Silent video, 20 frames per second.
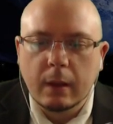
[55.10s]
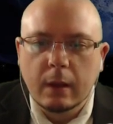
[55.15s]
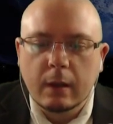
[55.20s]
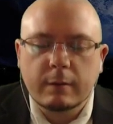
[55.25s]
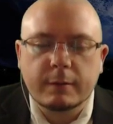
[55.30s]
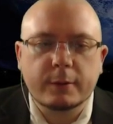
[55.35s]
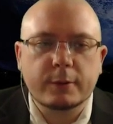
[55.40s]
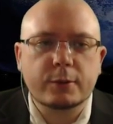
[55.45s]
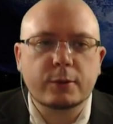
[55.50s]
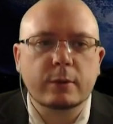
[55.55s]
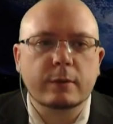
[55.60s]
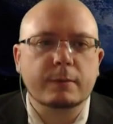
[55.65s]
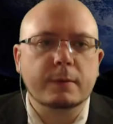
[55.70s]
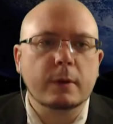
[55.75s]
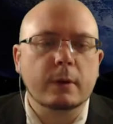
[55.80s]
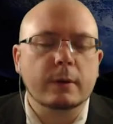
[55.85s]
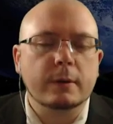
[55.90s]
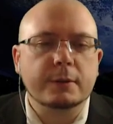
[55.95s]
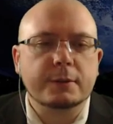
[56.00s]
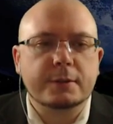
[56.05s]
For those of you who have
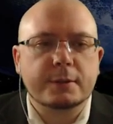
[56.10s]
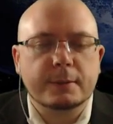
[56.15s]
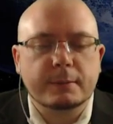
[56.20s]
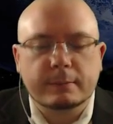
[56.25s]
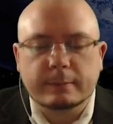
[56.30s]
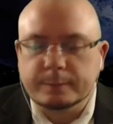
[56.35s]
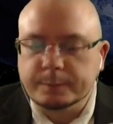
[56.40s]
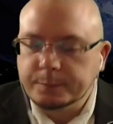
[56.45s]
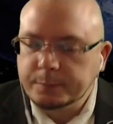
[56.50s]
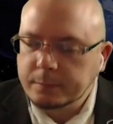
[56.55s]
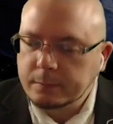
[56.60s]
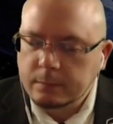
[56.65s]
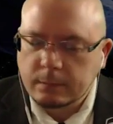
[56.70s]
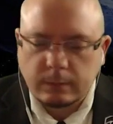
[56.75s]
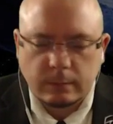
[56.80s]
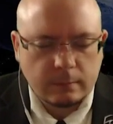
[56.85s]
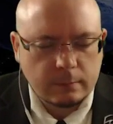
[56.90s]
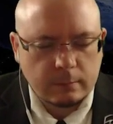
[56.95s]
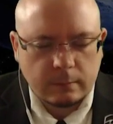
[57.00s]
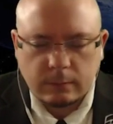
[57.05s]
noticed,
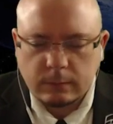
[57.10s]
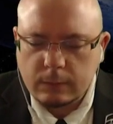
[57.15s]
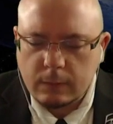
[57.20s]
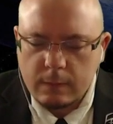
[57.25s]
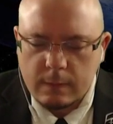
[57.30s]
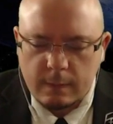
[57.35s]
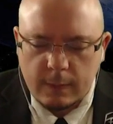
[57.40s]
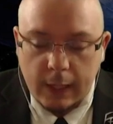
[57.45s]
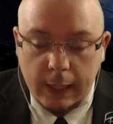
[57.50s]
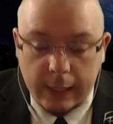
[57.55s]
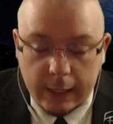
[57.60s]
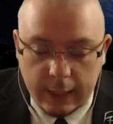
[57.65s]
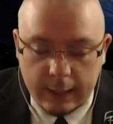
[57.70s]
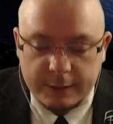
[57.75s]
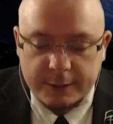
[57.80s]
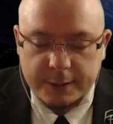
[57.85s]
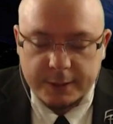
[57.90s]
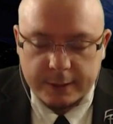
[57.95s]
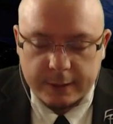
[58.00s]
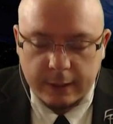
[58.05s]

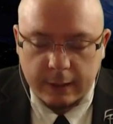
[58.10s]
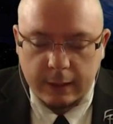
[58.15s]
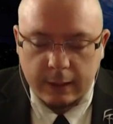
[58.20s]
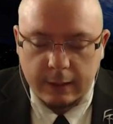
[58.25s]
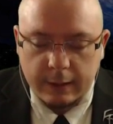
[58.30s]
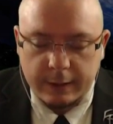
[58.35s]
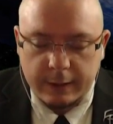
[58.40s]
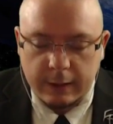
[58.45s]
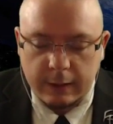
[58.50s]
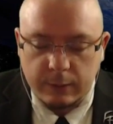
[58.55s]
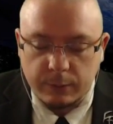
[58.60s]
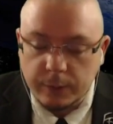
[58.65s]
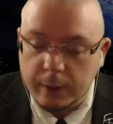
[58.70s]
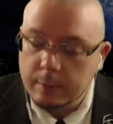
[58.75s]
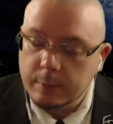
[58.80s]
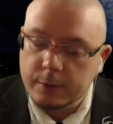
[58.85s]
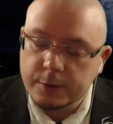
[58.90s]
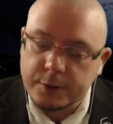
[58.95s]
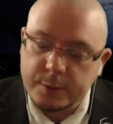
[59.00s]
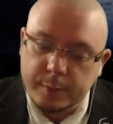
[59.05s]
yes, the
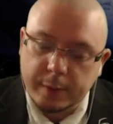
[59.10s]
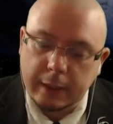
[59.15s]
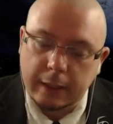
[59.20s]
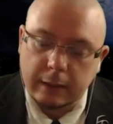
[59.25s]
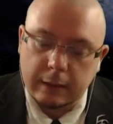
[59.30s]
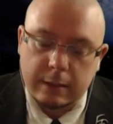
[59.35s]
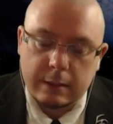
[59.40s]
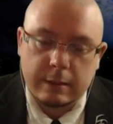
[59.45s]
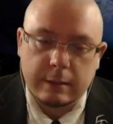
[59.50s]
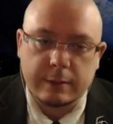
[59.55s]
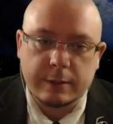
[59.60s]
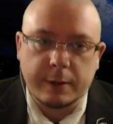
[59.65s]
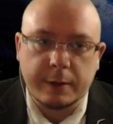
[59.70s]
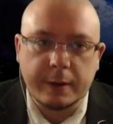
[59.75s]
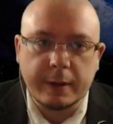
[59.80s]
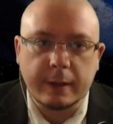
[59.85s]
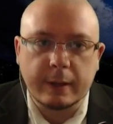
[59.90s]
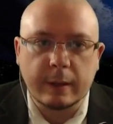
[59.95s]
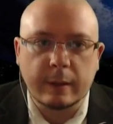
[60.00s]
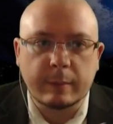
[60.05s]
Rebels playlist is
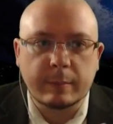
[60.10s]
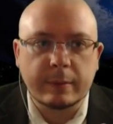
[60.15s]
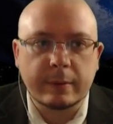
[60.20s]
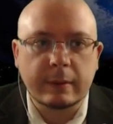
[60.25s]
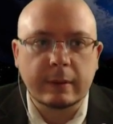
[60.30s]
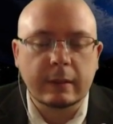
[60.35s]
already up.